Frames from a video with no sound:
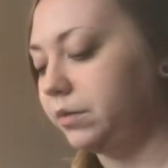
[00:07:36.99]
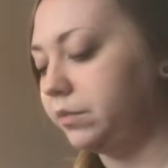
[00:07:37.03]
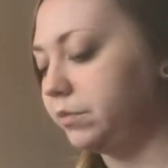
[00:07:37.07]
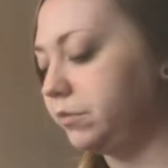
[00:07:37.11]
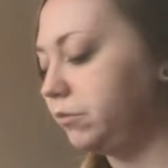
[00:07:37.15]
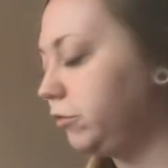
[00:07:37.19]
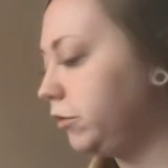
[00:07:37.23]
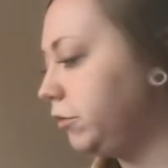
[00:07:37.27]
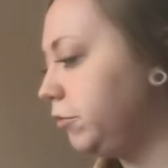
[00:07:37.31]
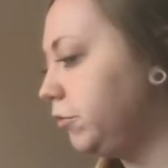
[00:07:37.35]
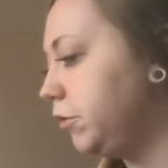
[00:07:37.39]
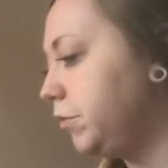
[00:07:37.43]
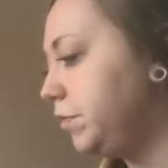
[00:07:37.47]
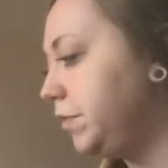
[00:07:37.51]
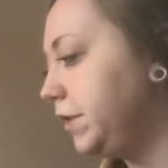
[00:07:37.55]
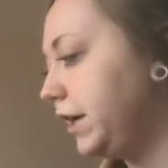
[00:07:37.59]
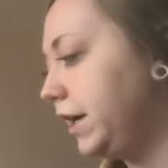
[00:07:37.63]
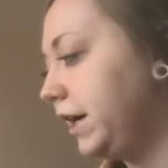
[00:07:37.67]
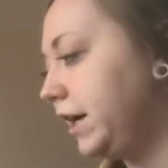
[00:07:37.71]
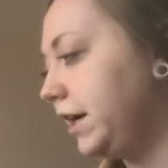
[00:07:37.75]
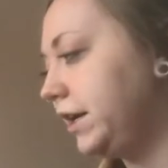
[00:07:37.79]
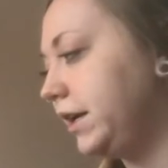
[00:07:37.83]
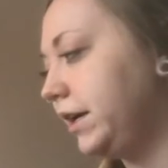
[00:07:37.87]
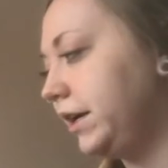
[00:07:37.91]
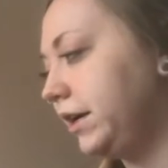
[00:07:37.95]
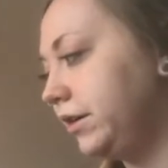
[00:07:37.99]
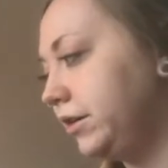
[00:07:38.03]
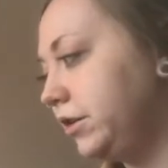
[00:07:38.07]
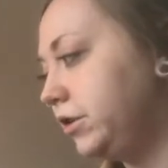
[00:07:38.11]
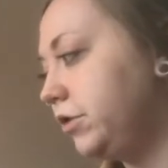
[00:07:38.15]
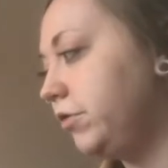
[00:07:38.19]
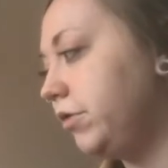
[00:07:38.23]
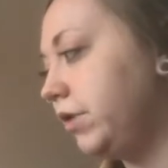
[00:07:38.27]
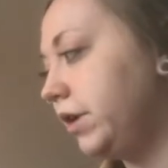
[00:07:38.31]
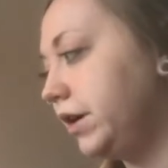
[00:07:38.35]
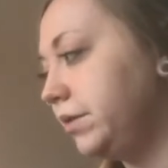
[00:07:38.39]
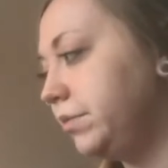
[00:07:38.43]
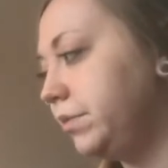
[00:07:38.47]
We will be adding
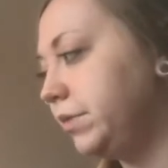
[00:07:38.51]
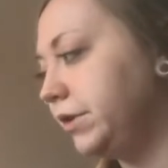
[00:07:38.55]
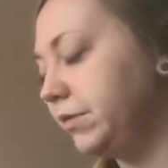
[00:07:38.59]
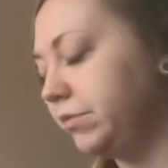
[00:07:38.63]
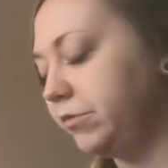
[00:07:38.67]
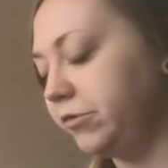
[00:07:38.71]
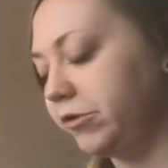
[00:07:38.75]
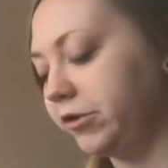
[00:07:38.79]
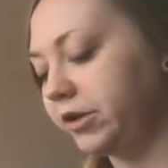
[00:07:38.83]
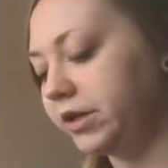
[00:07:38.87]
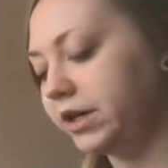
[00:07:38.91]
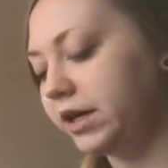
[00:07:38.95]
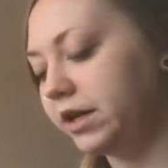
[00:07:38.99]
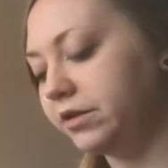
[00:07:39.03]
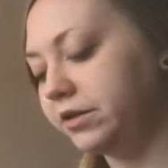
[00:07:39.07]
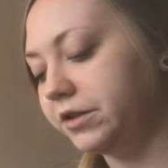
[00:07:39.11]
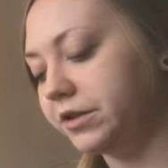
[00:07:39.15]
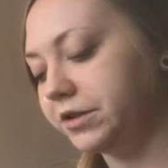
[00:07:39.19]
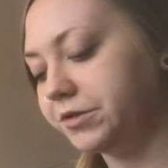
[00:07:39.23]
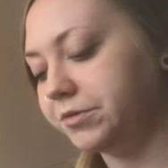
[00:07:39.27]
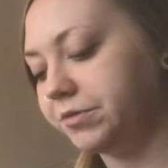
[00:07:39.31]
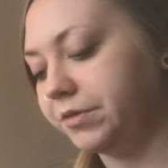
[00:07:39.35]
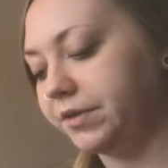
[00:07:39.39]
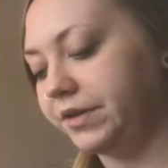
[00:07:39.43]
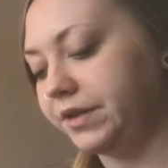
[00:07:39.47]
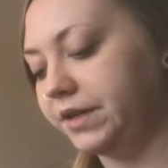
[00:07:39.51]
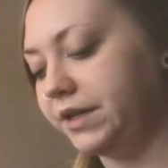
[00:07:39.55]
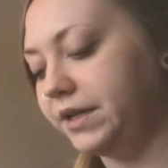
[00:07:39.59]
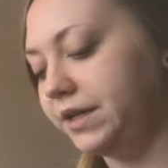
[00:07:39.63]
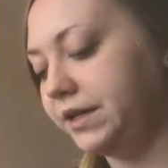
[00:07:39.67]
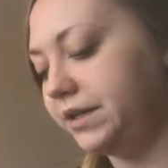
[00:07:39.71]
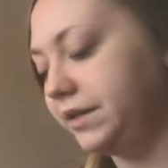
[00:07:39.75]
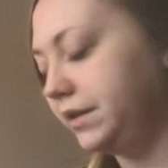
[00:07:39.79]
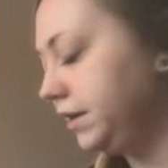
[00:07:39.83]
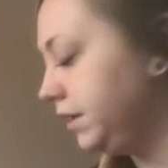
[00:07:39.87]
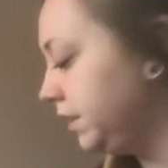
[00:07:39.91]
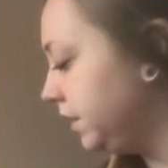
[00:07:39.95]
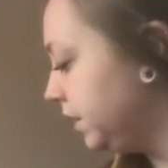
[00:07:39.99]
quite a bit more colors
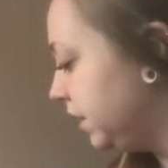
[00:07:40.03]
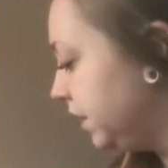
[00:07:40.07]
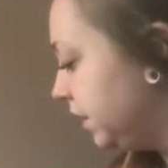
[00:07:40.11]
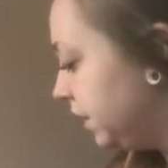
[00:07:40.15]
within.